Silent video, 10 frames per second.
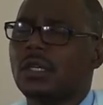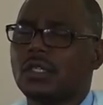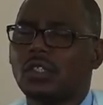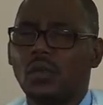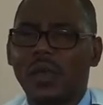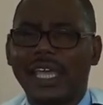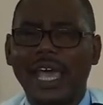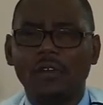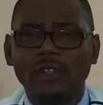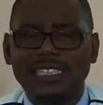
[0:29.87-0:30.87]
So we
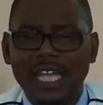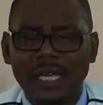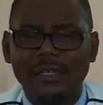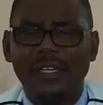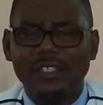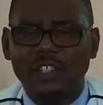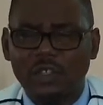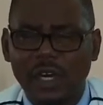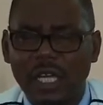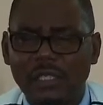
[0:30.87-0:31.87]
cannot take this
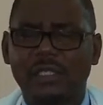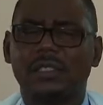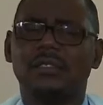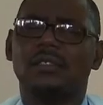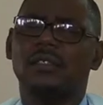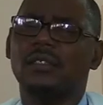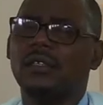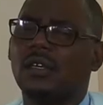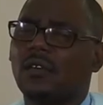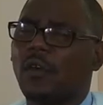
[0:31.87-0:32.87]
grace
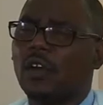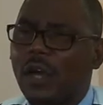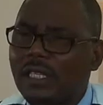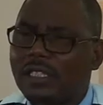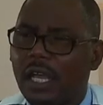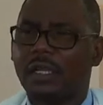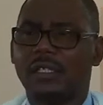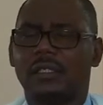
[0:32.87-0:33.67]
for granted.